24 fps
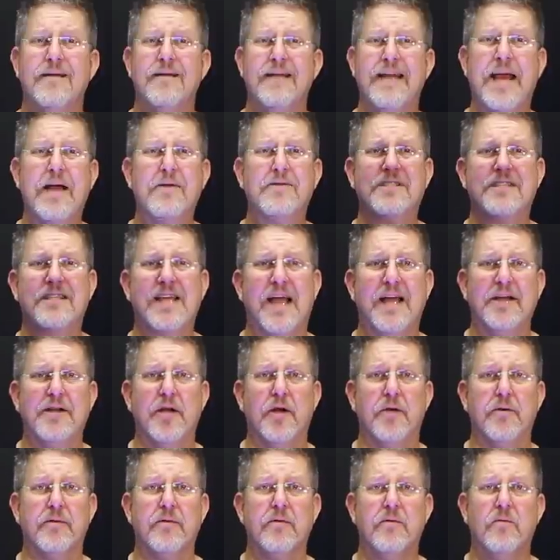Now a side
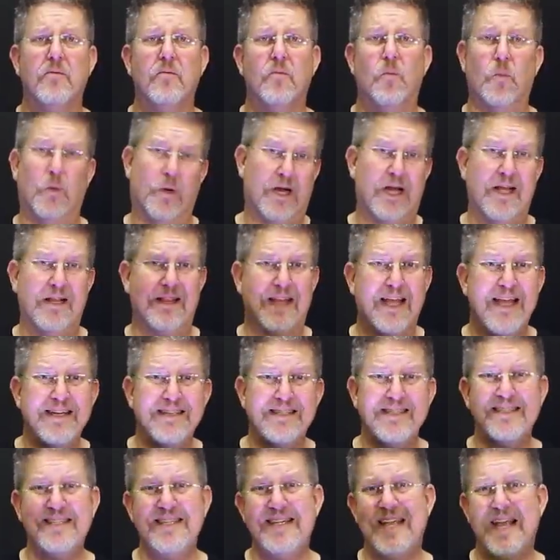note, would I like
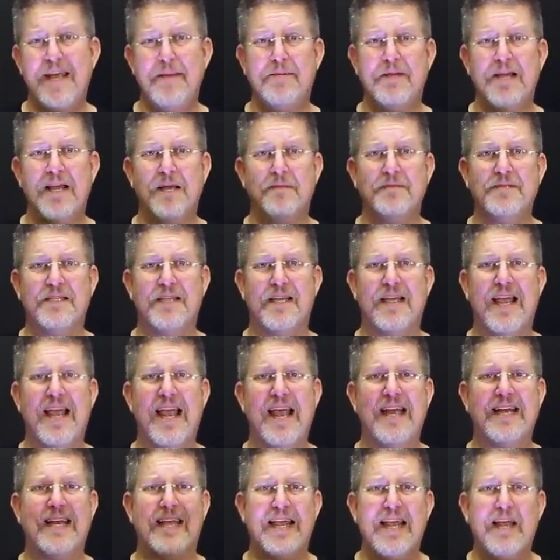to see ApeLabs
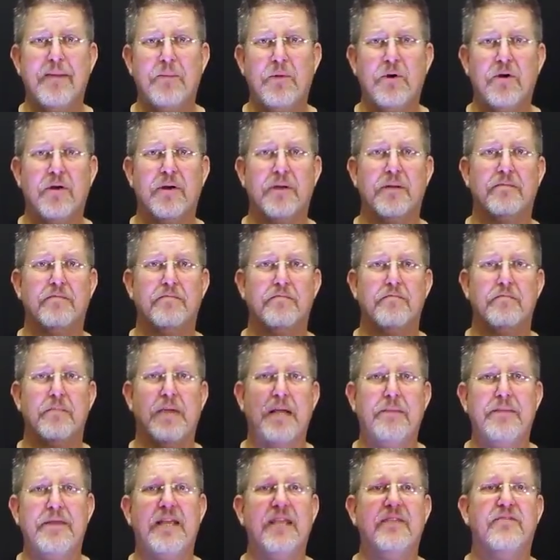add amber and
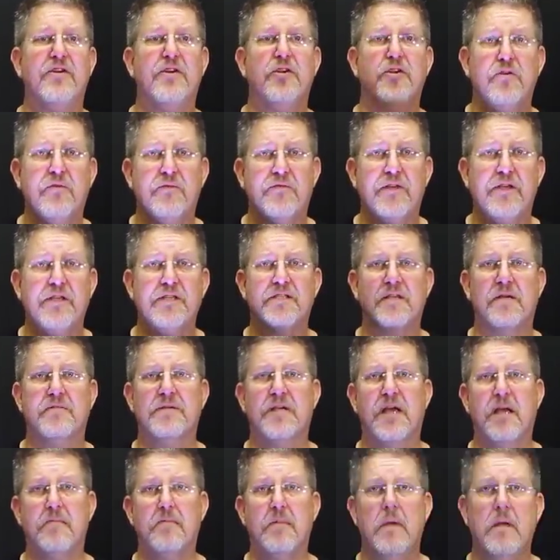maybe even U V
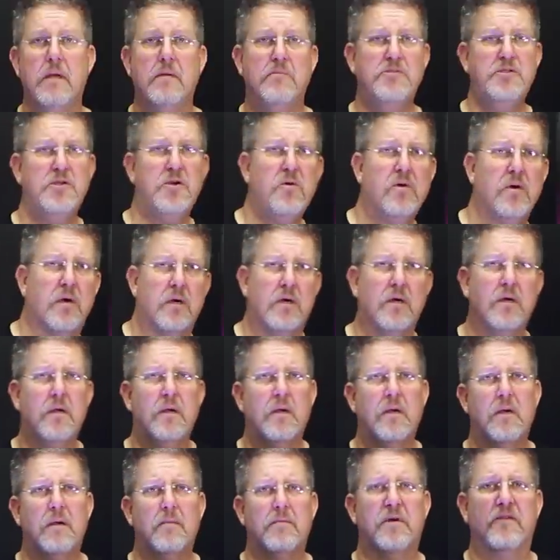sometime? Sure,
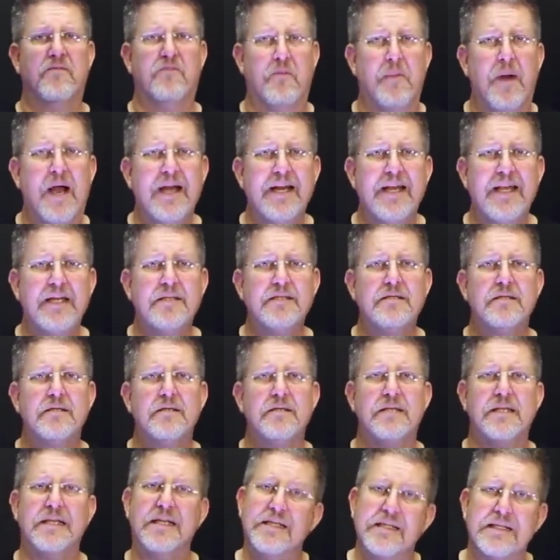but for my needs,
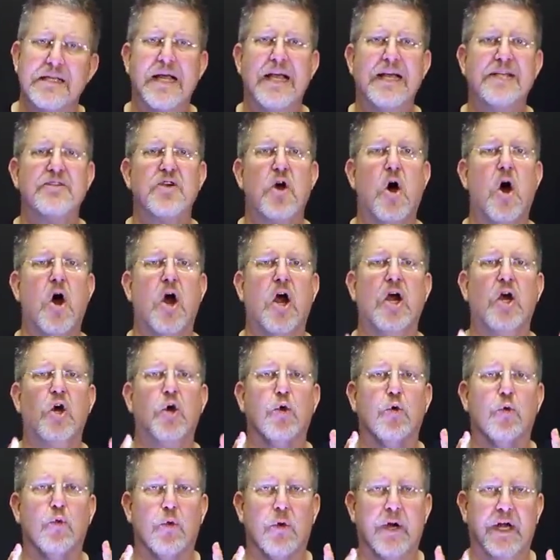these lights are
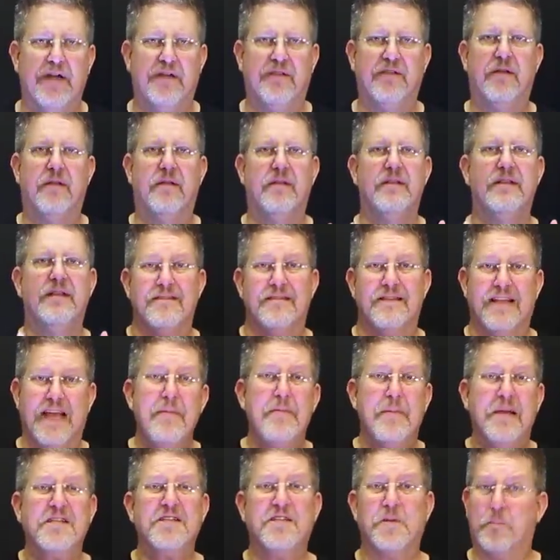great. They
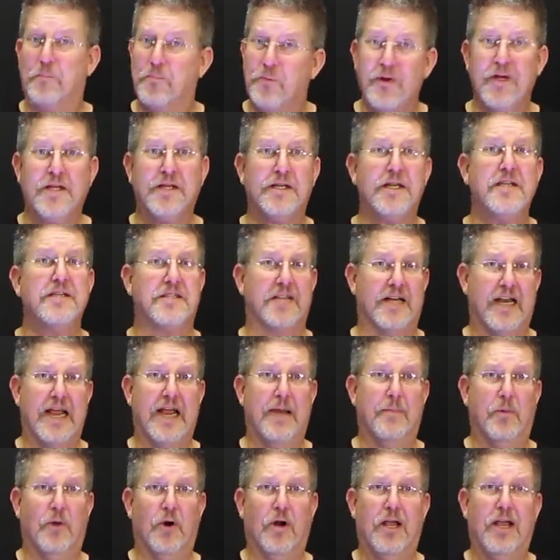mix a pretty decent
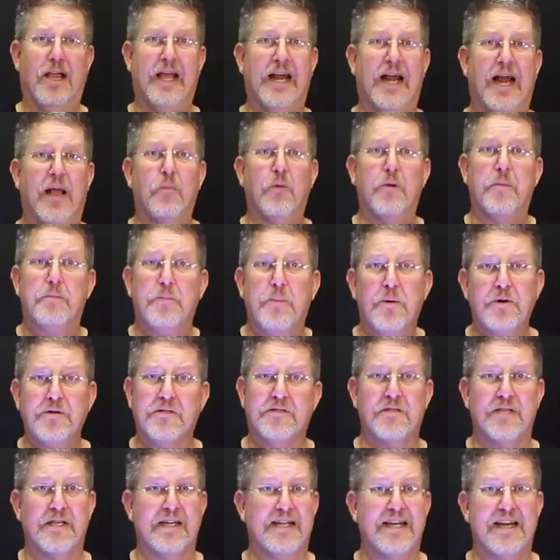amber, and I would
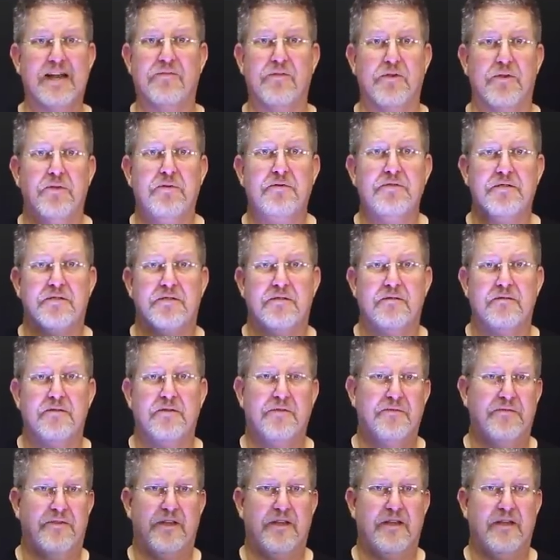personally never use
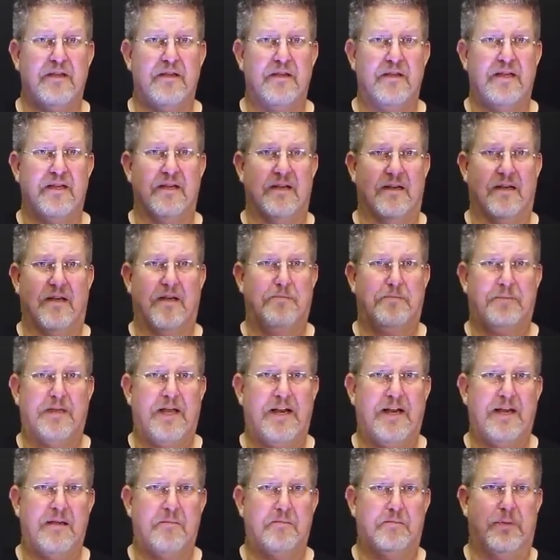U V in
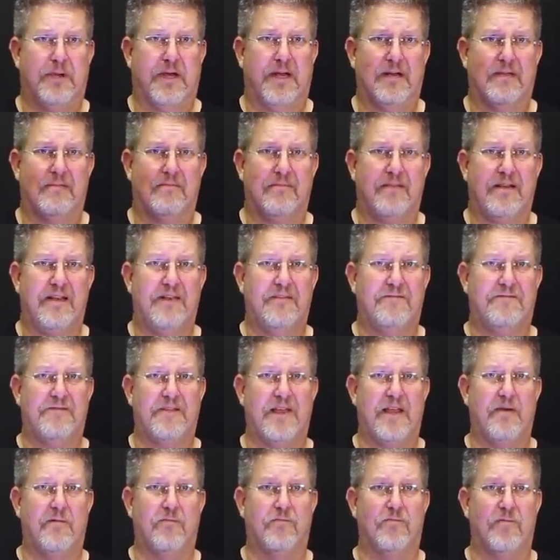uplighting, but if
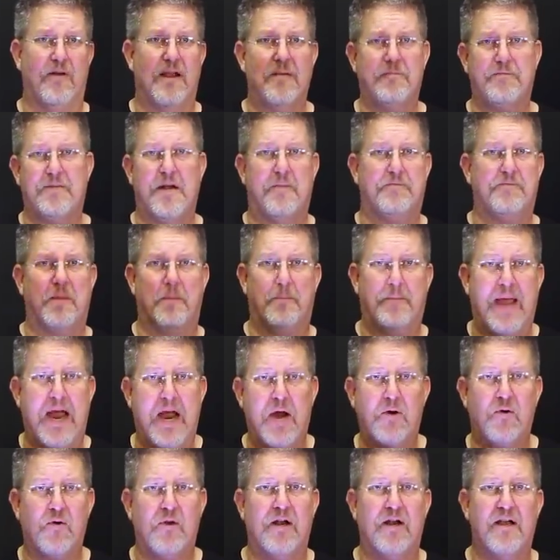they ramped up the
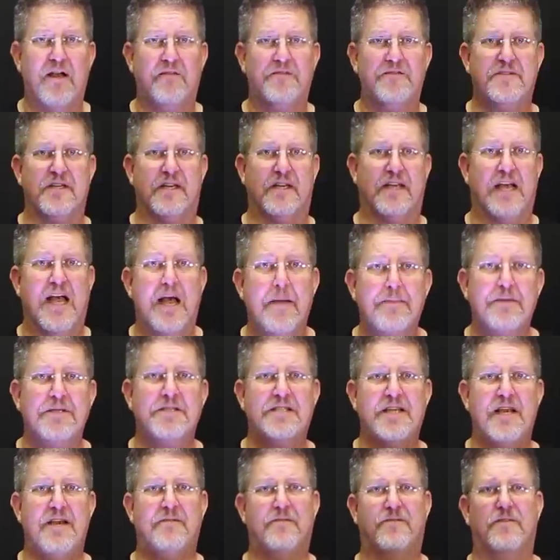power enough to
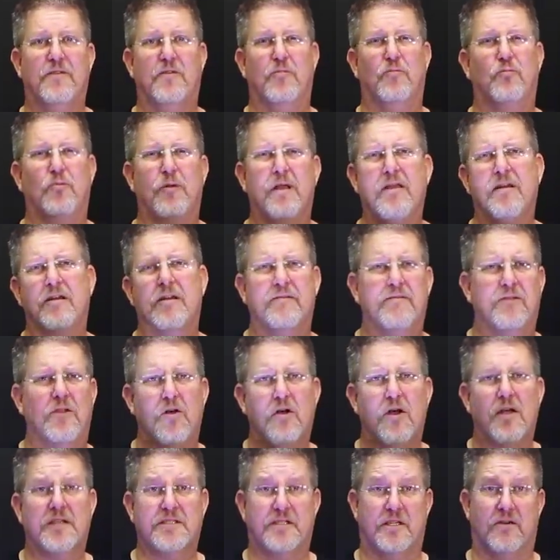compensate for the relative
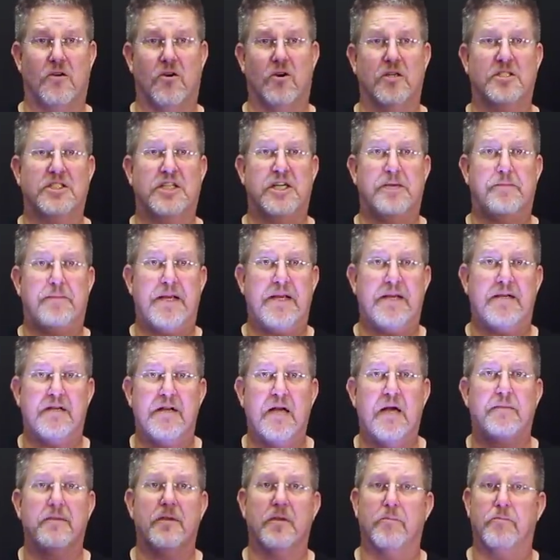loss in R G B
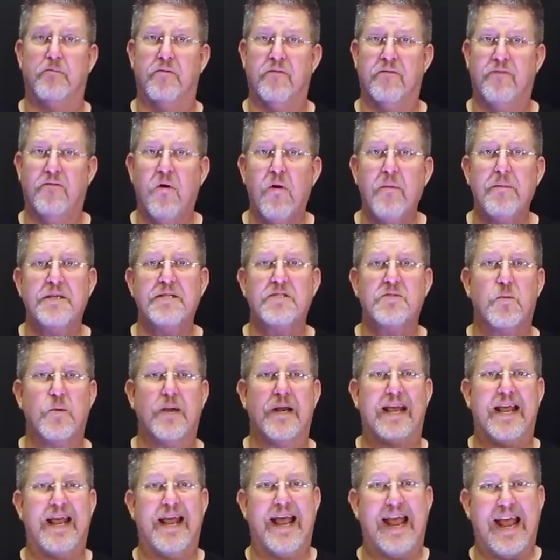W performance
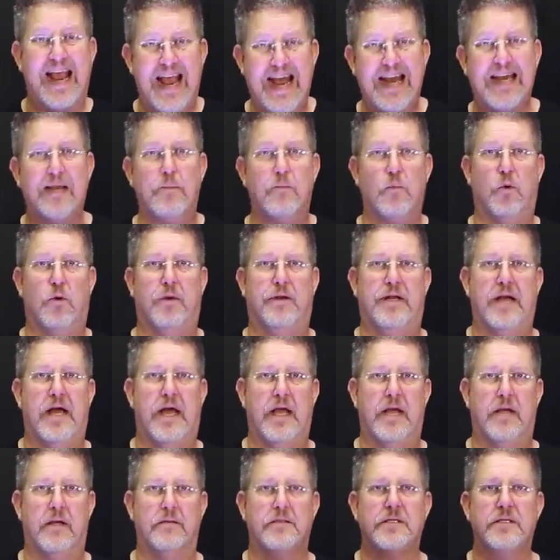when adding more
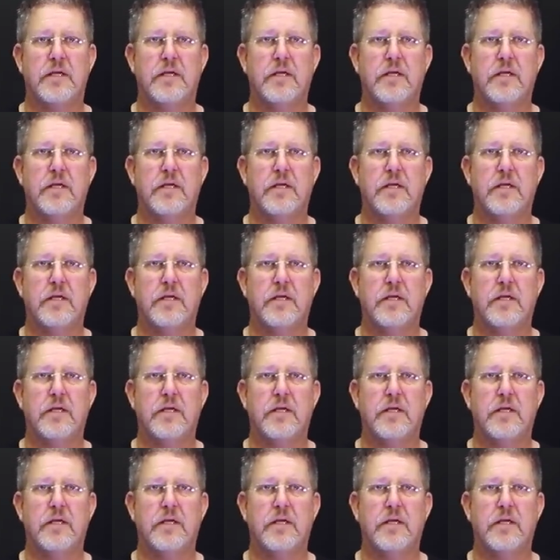diodes,